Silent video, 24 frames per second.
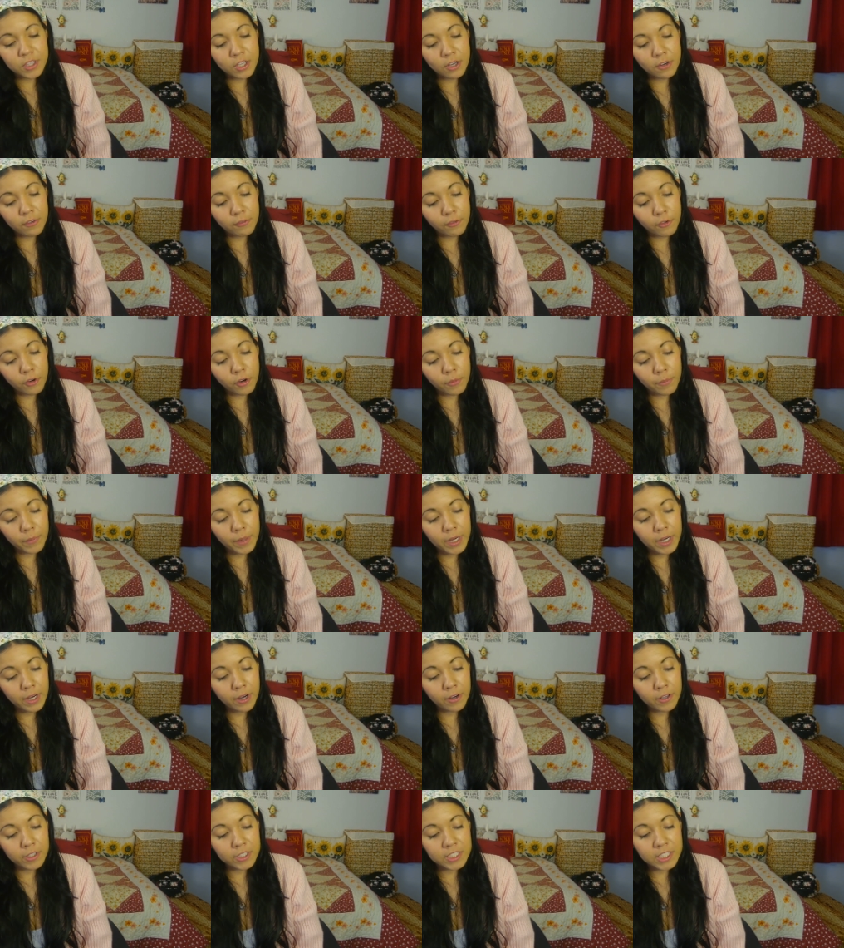Therefore my
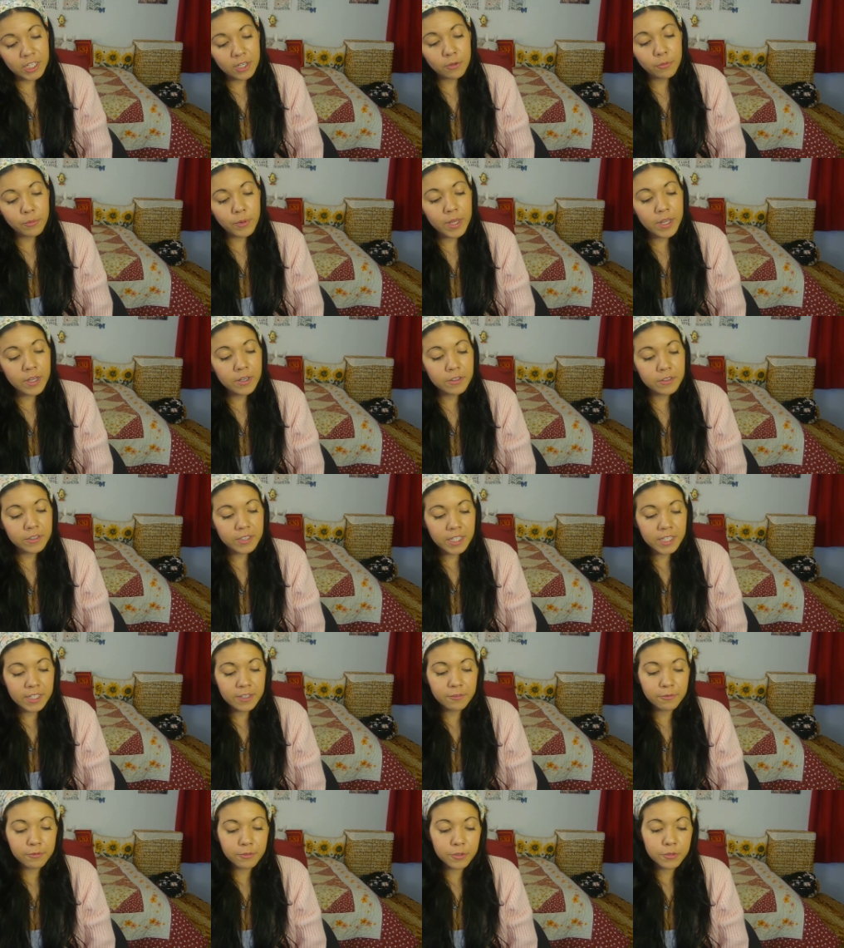heart shall wail
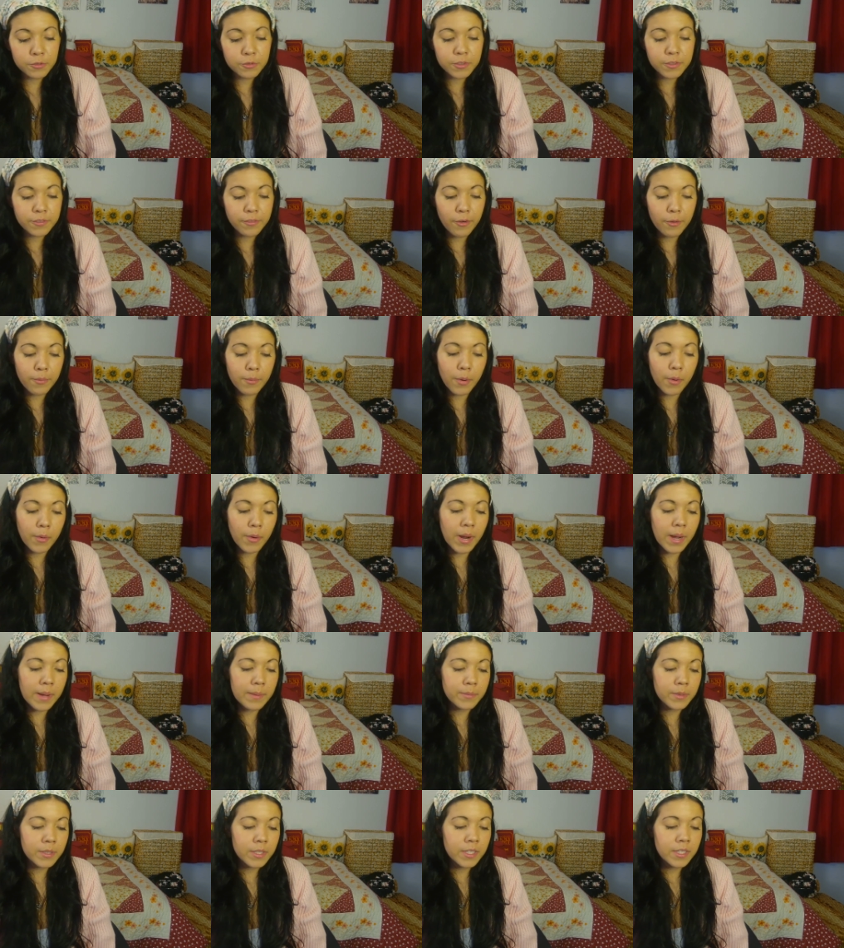like flutes for
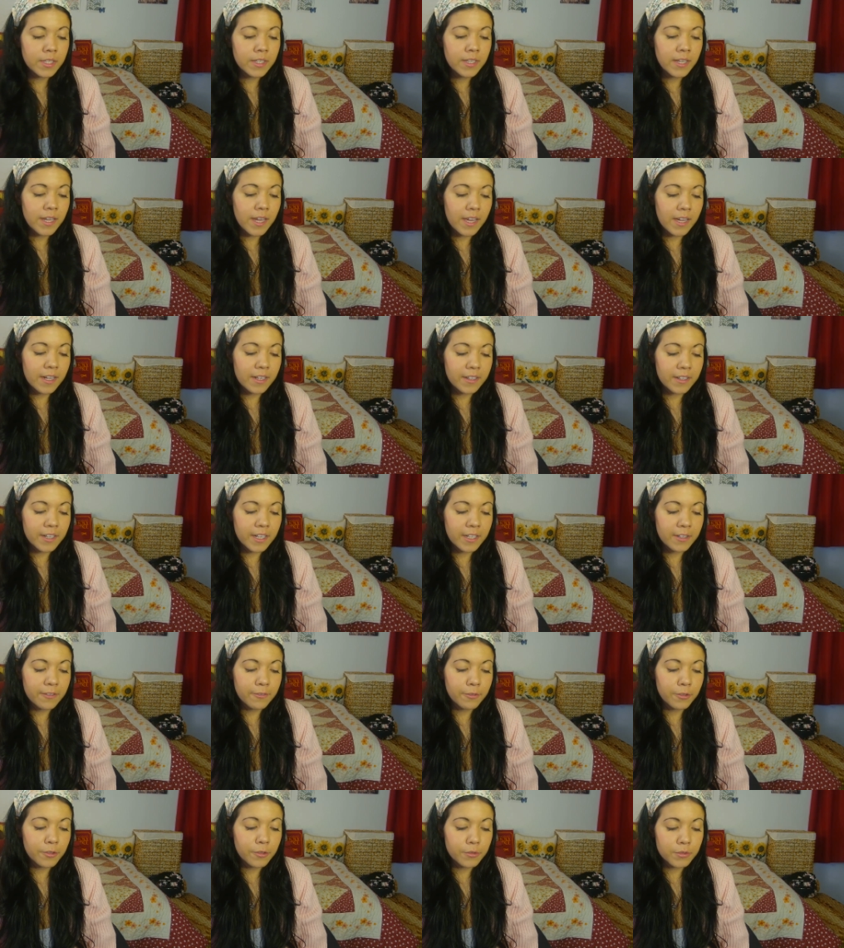Moab, and
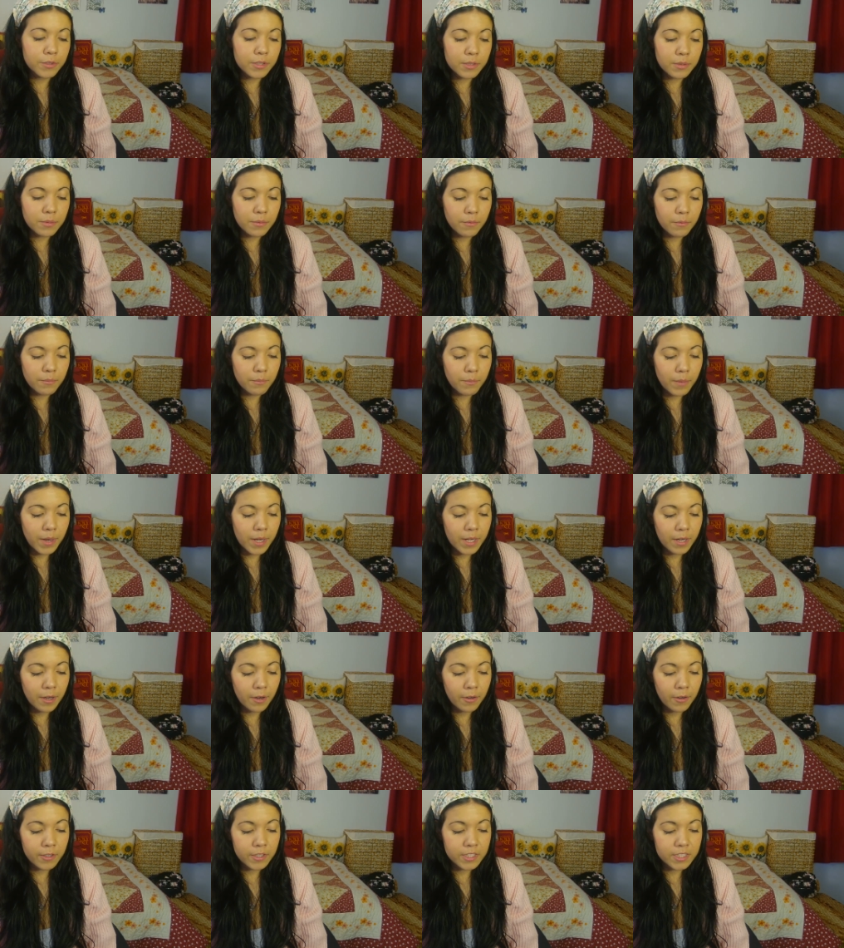like flutes my
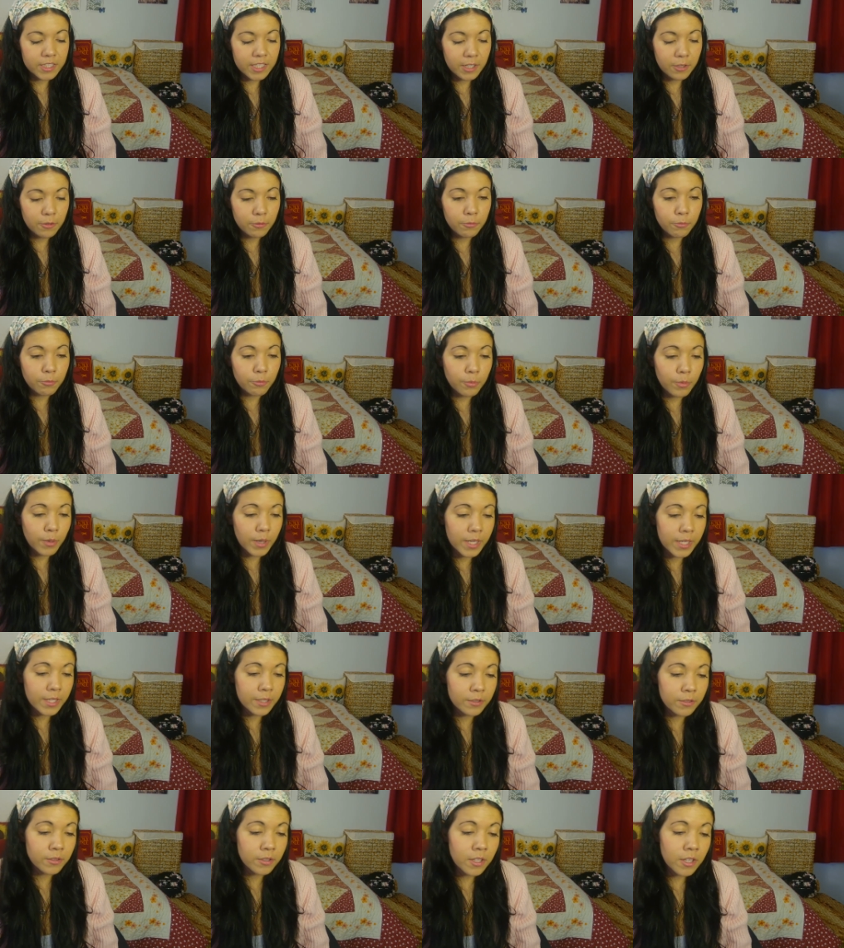heart shall
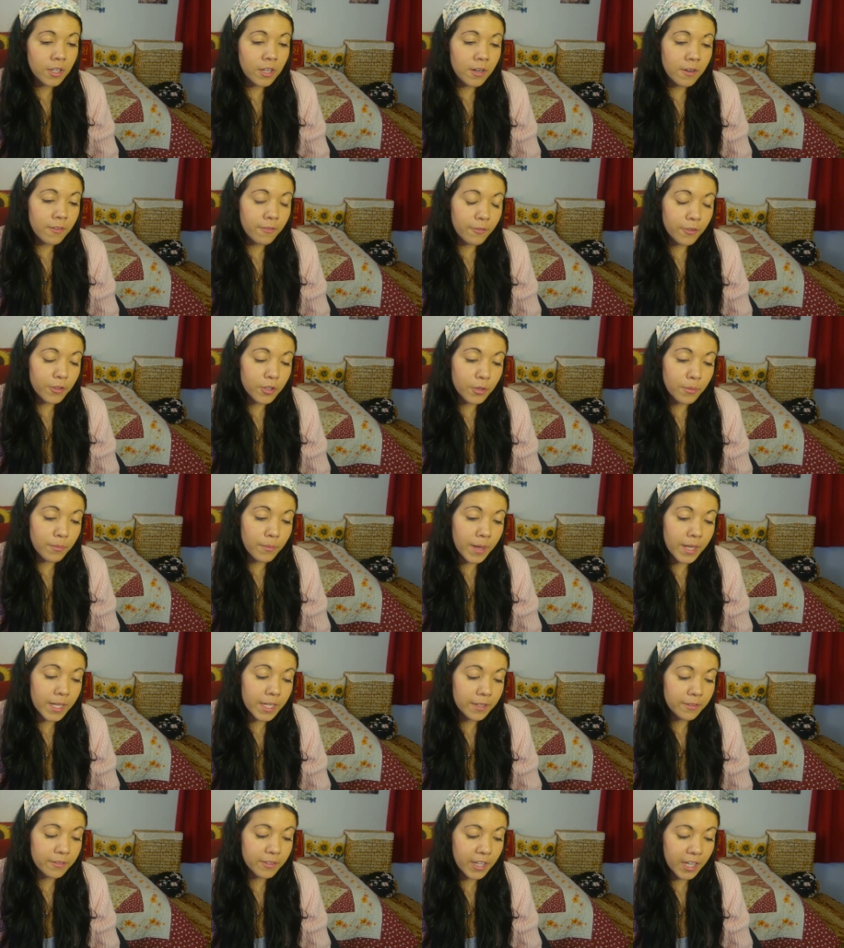wail for the
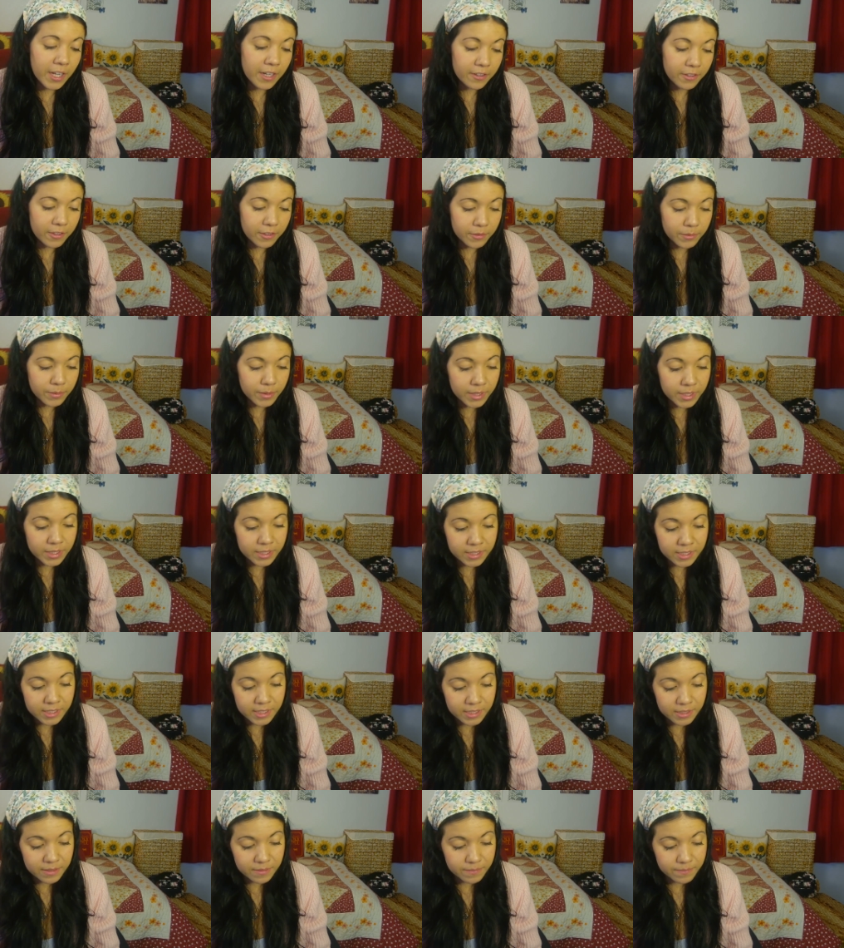men of Canaan.